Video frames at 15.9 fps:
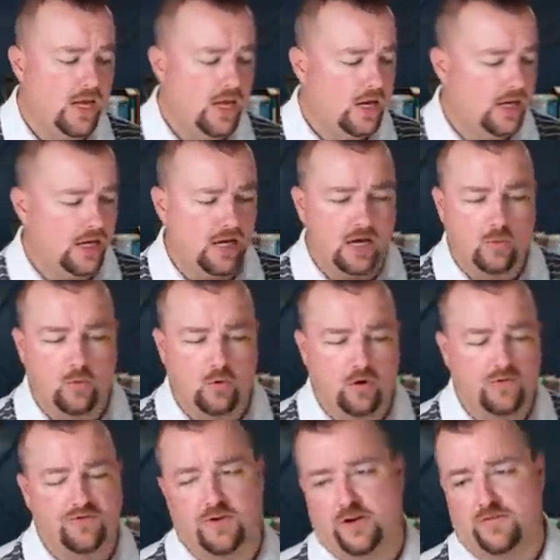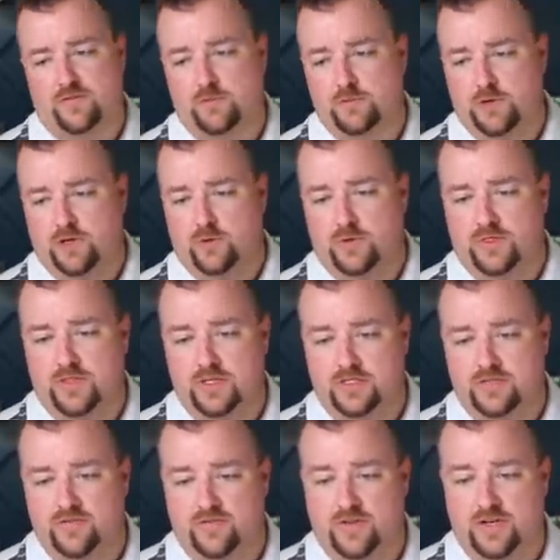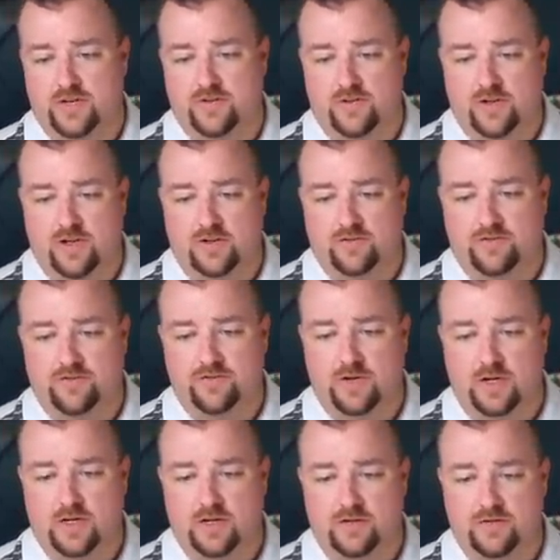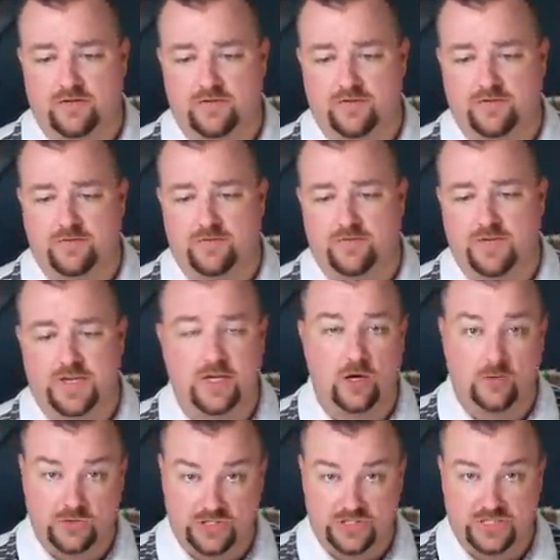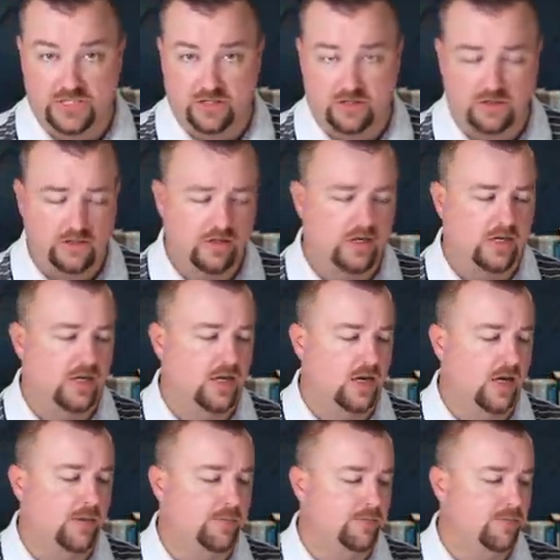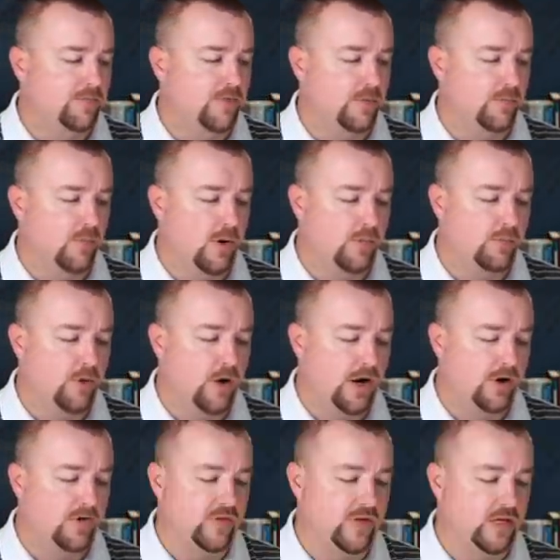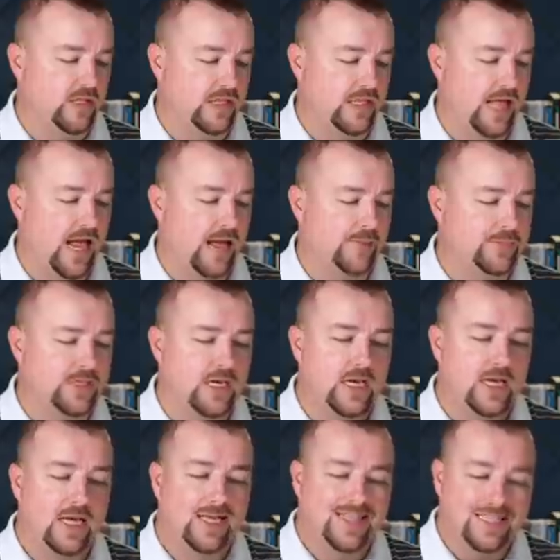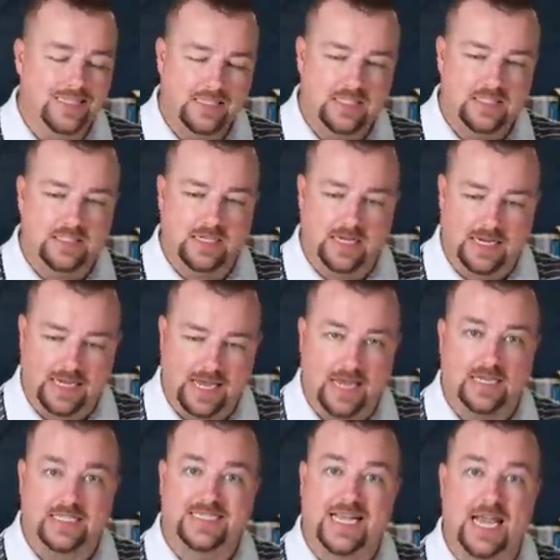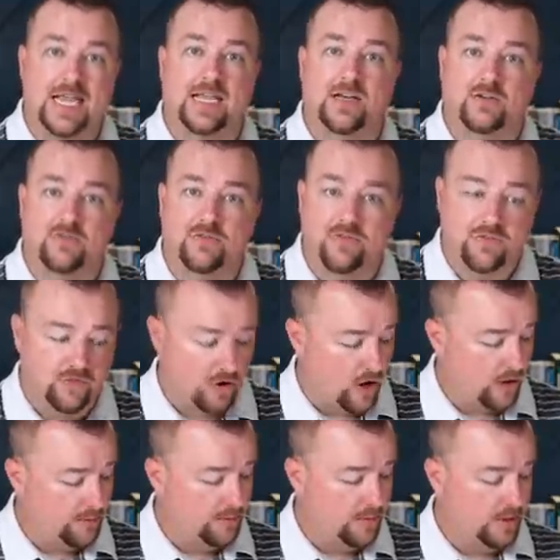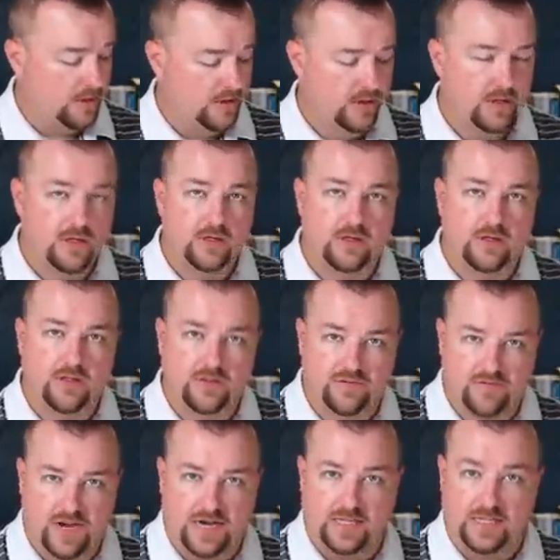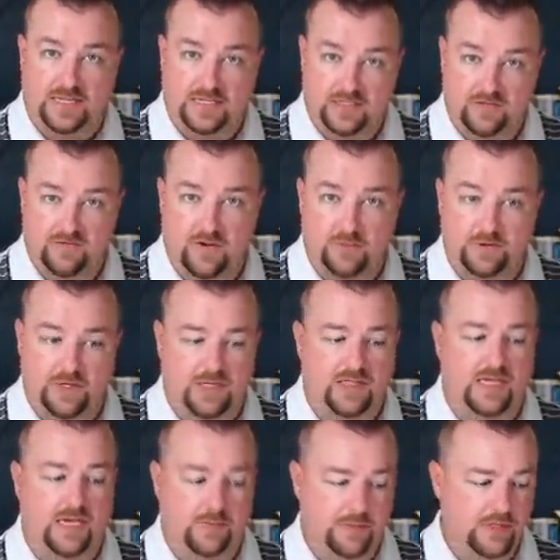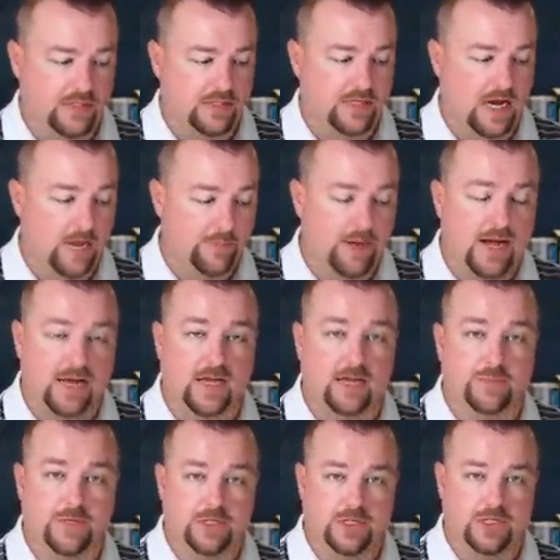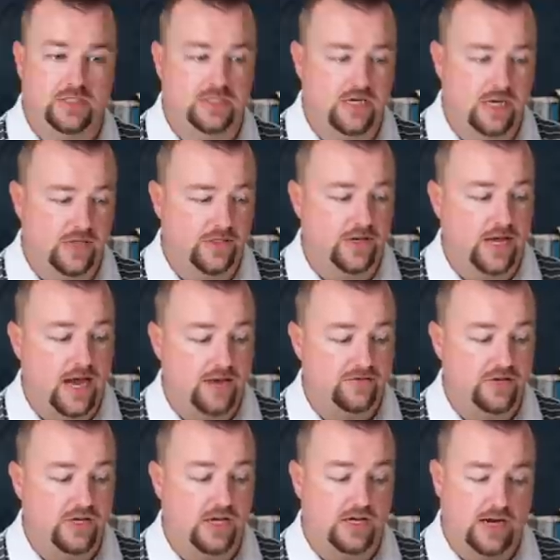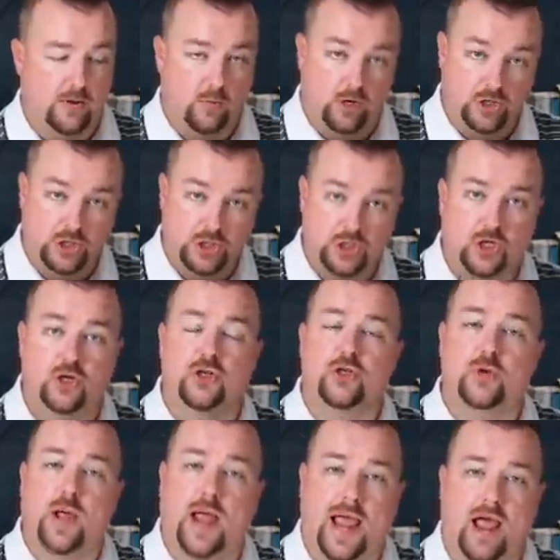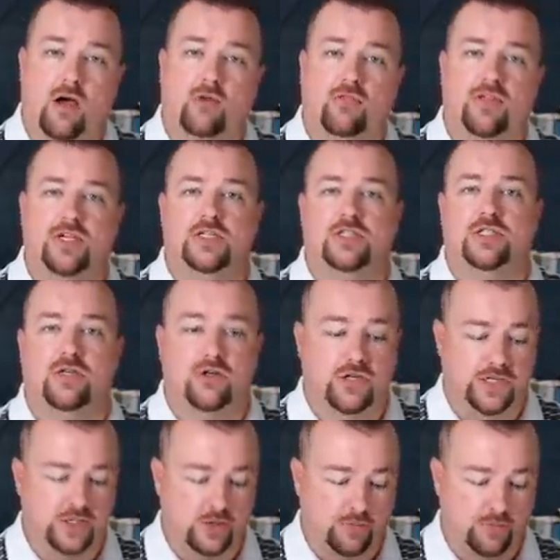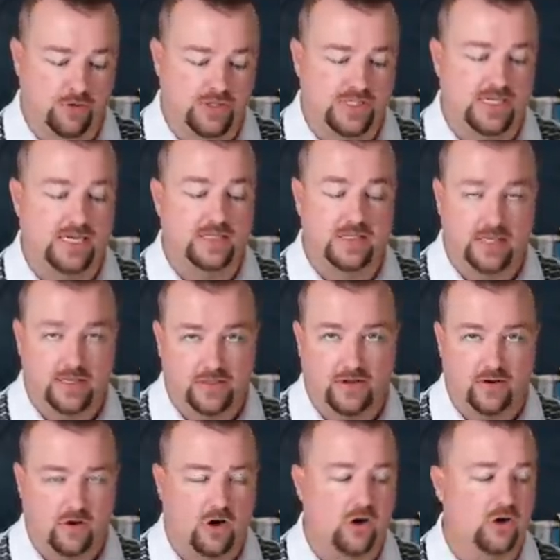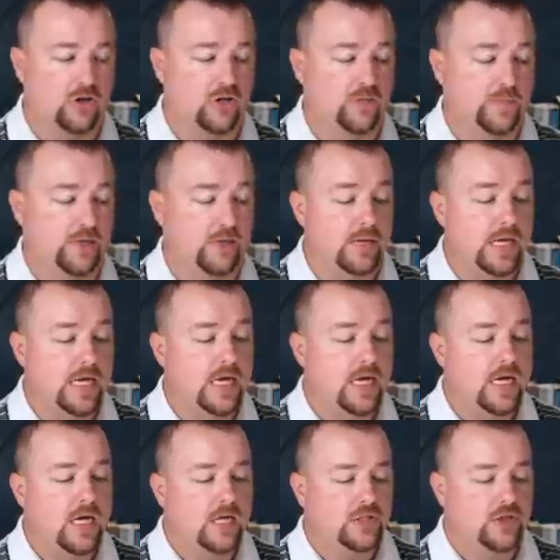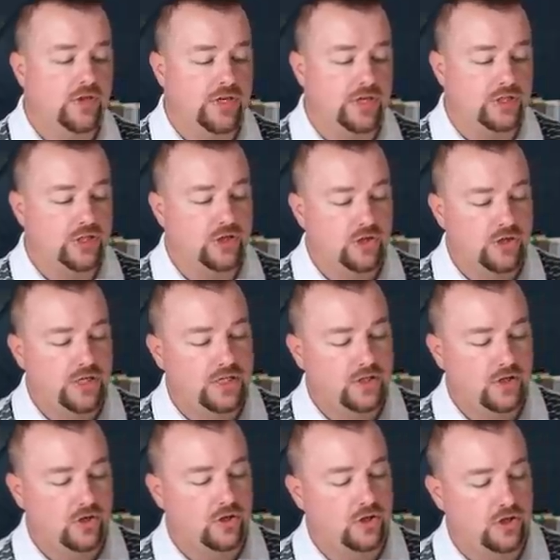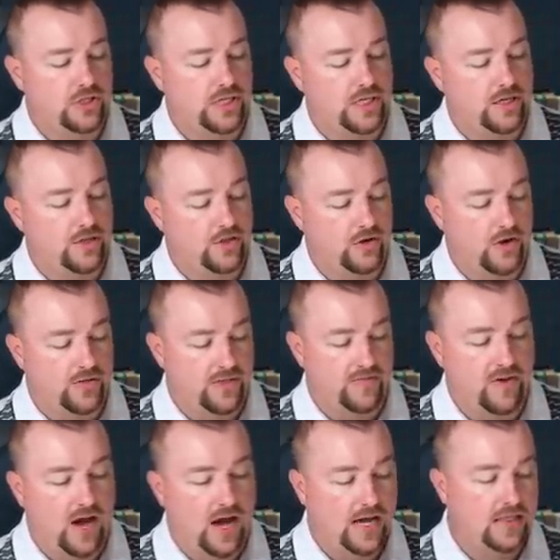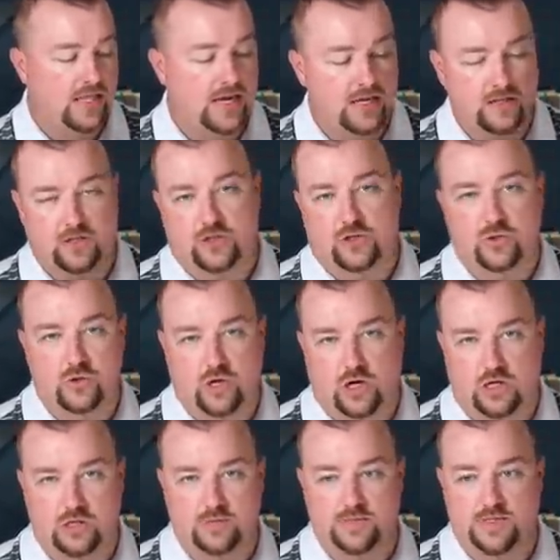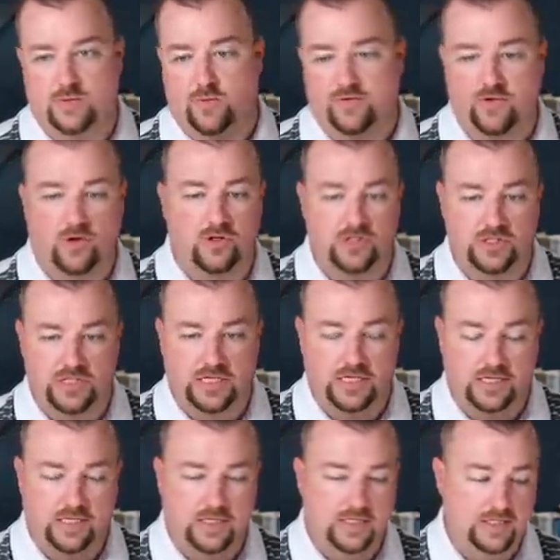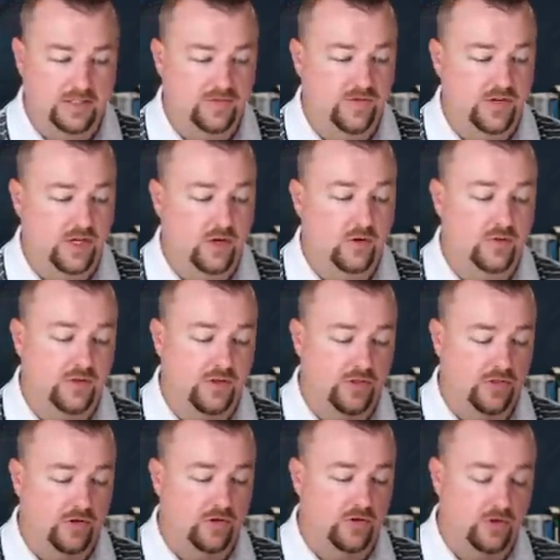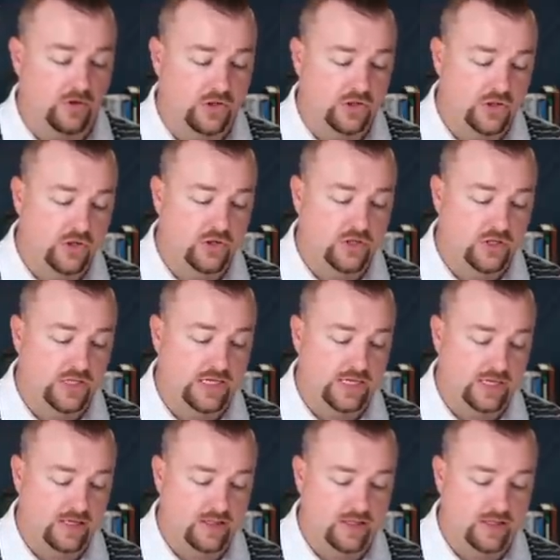We're all very familiar with this video still from prior to the collapse. This is, again, taken from the filing. It's from the claim. This is not my image. This is nothing I've done. I want to show you how the attorneys are presenting their argument. So the attorneys are looking, and they've highlighted the two columns that we've all seen in this video, and then they're circling the